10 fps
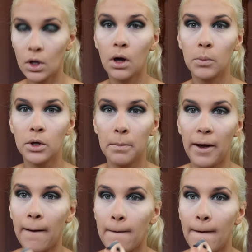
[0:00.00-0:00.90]
I'm gonna
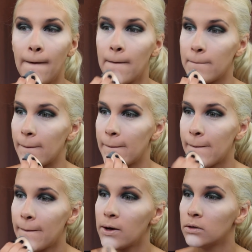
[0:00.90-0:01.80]
pack that on my
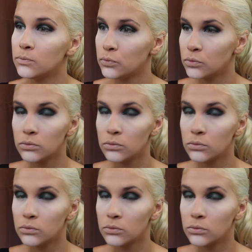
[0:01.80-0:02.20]
chin.